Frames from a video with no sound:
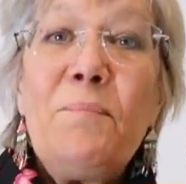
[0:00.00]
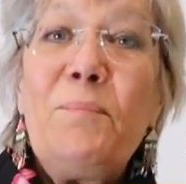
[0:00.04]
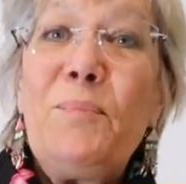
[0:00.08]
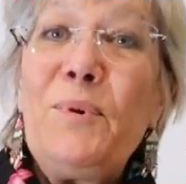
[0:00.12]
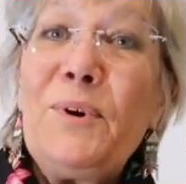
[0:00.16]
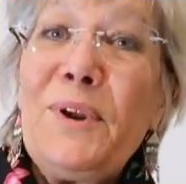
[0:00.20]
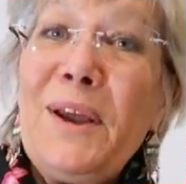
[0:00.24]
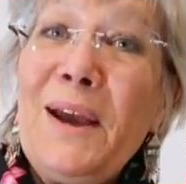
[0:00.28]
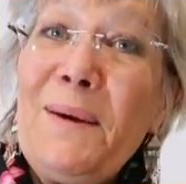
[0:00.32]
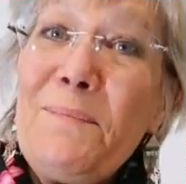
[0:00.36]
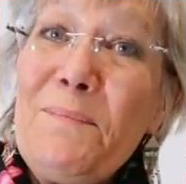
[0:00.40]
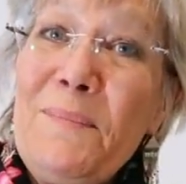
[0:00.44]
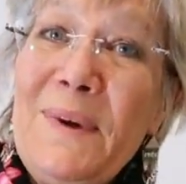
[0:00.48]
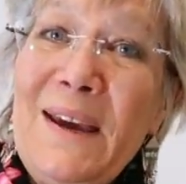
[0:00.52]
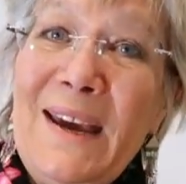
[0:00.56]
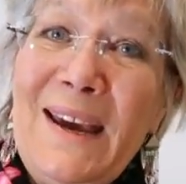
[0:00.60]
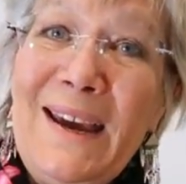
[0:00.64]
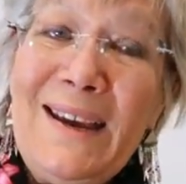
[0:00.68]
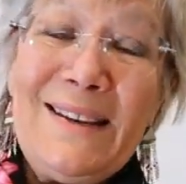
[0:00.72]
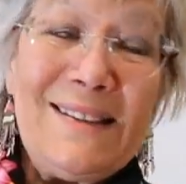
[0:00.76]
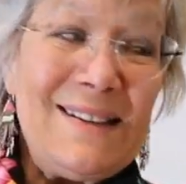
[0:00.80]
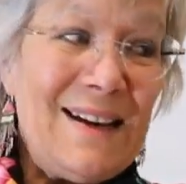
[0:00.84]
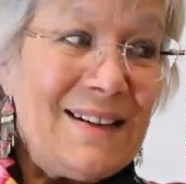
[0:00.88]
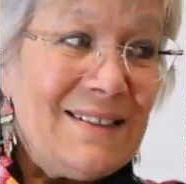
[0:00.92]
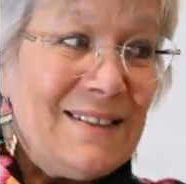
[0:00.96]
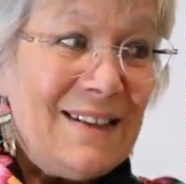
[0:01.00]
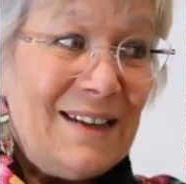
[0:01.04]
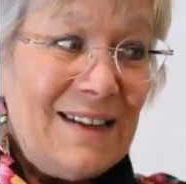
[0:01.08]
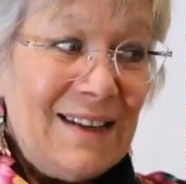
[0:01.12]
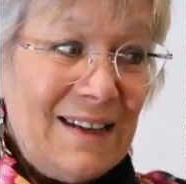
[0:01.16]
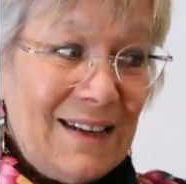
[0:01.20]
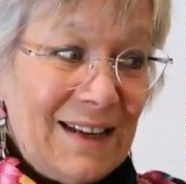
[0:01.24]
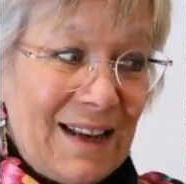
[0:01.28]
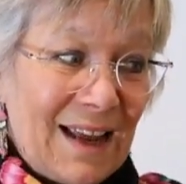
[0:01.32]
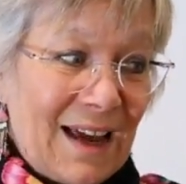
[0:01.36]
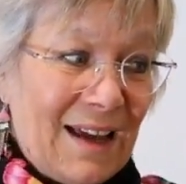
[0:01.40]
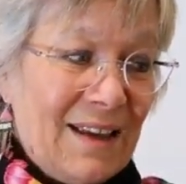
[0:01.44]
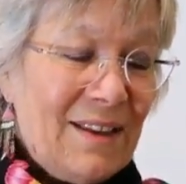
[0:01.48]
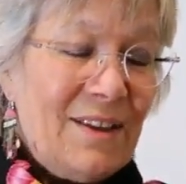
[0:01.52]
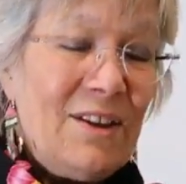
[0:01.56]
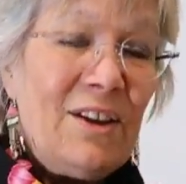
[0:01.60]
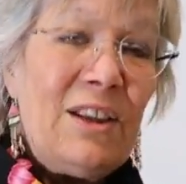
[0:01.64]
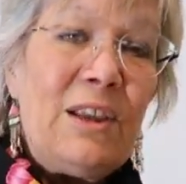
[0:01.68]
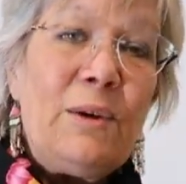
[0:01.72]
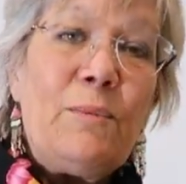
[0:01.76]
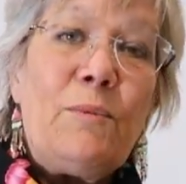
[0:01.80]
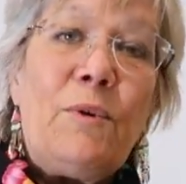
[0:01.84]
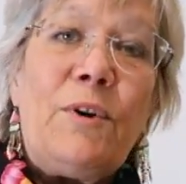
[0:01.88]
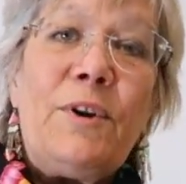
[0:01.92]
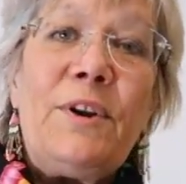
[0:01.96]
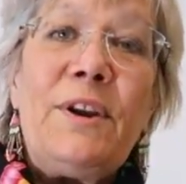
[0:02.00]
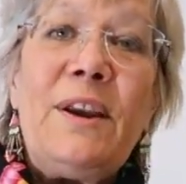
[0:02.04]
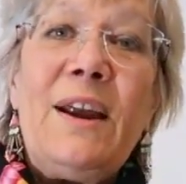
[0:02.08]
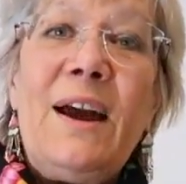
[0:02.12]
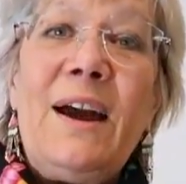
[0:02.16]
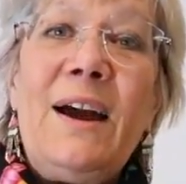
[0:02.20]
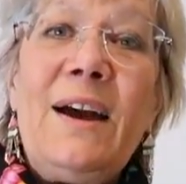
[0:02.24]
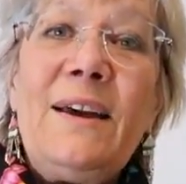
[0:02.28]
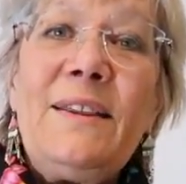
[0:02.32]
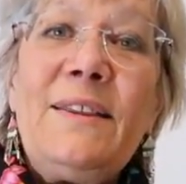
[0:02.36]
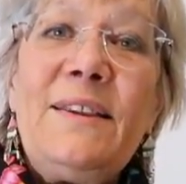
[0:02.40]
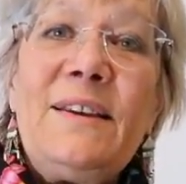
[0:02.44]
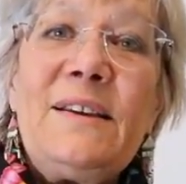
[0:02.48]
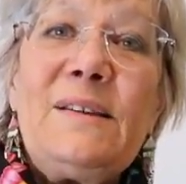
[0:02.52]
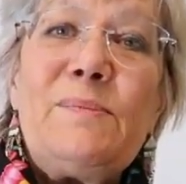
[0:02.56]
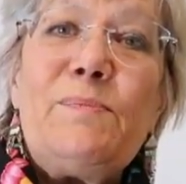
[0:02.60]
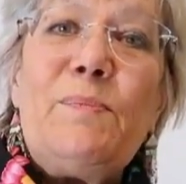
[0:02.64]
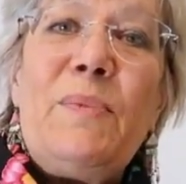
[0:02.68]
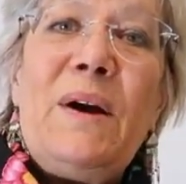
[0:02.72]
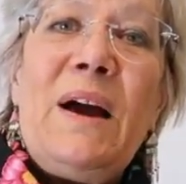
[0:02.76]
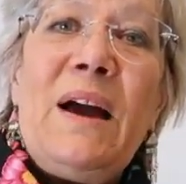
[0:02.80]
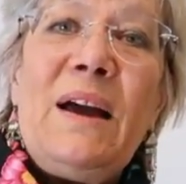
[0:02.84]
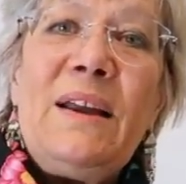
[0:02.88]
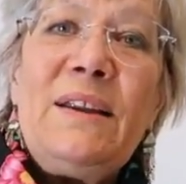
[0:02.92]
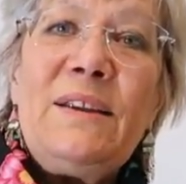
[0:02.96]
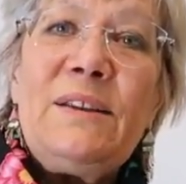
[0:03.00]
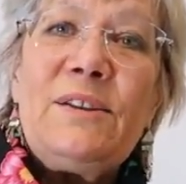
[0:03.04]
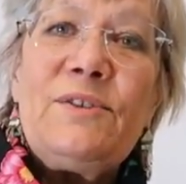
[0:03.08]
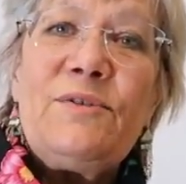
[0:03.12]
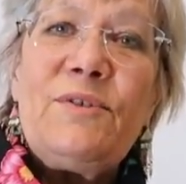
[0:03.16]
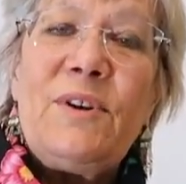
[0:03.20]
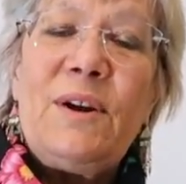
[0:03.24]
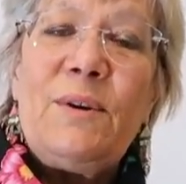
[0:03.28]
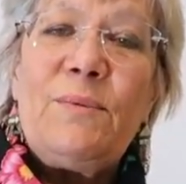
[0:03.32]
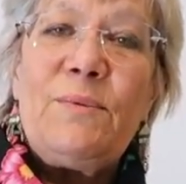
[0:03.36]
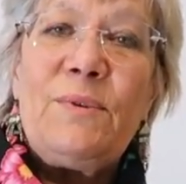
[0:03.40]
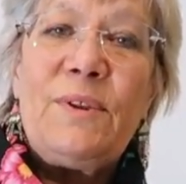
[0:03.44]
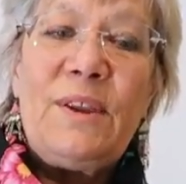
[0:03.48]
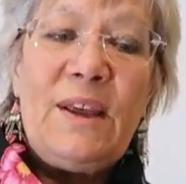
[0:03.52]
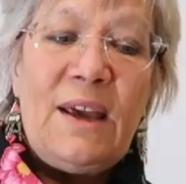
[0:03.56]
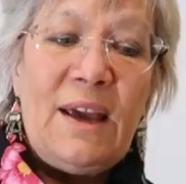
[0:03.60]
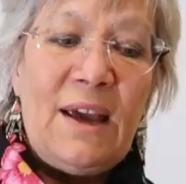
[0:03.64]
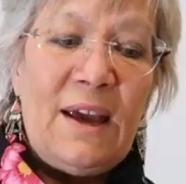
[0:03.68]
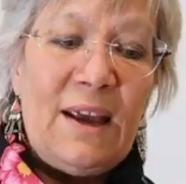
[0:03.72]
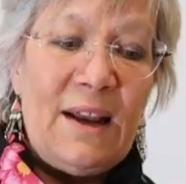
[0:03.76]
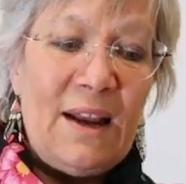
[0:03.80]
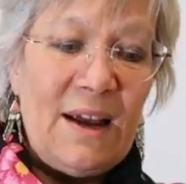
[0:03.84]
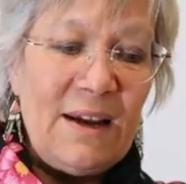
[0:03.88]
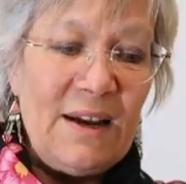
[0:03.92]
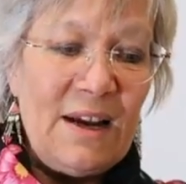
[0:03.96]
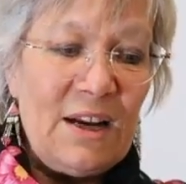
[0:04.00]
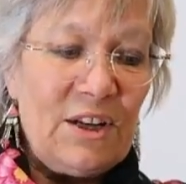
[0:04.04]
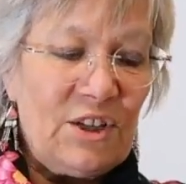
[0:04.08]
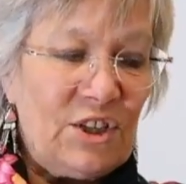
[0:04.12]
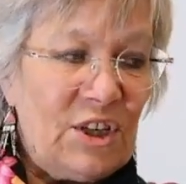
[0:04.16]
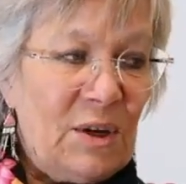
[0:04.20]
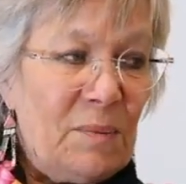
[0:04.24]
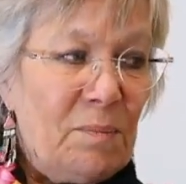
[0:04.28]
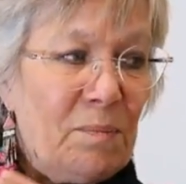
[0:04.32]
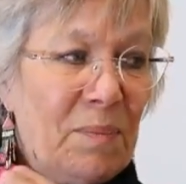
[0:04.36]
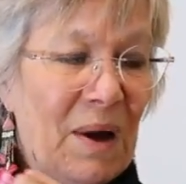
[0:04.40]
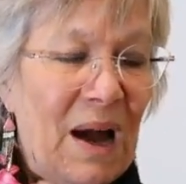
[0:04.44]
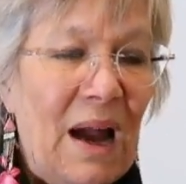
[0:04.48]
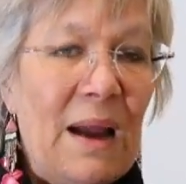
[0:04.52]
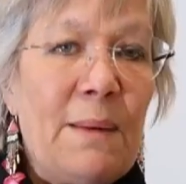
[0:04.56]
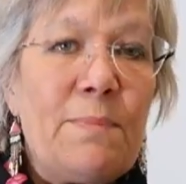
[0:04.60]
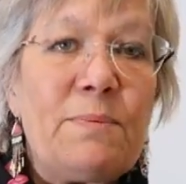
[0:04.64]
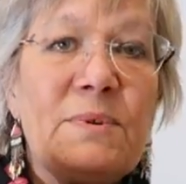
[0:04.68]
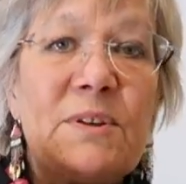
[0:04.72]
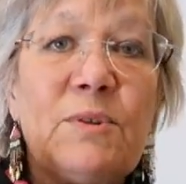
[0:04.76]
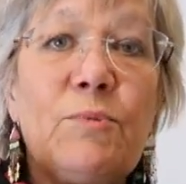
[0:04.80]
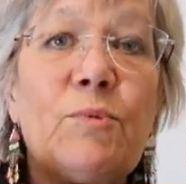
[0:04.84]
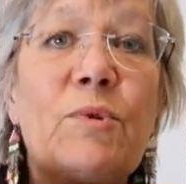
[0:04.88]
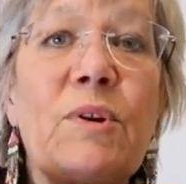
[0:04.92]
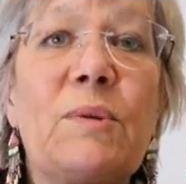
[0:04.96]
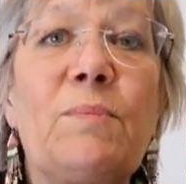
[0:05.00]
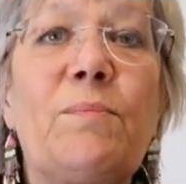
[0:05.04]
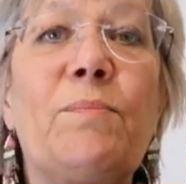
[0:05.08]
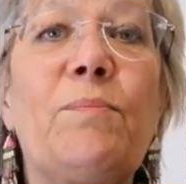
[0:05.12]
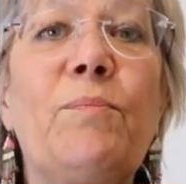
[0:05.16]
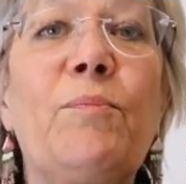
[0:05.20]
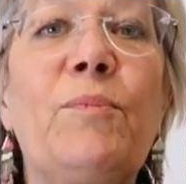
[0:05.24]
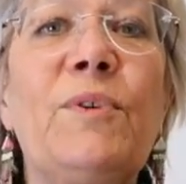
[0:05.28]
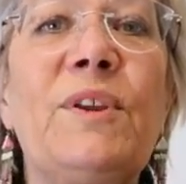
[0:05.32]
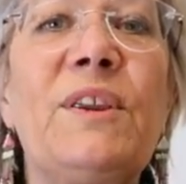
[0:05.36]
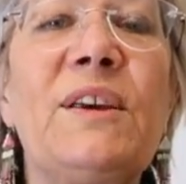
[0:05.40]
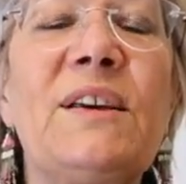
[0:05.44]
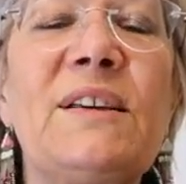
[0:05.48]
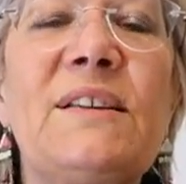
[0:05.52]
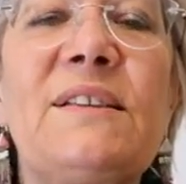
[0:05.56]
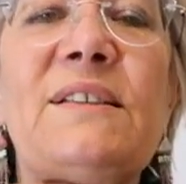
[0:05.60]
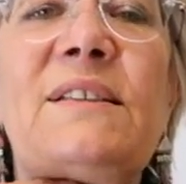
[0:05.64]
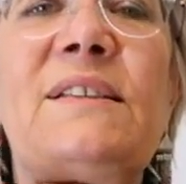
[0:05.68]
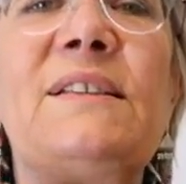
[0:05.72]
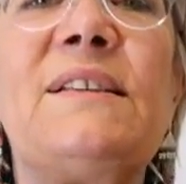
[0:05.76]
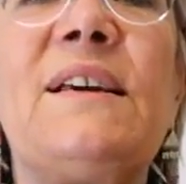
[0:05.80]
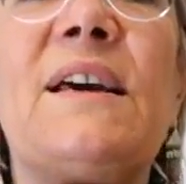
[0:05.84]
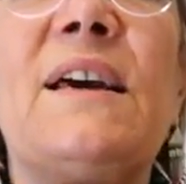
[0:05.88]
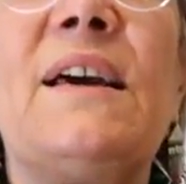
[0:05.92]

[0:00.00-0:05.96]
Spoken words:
but I did it like the other one, and I had this band around there, and I actually piped it with this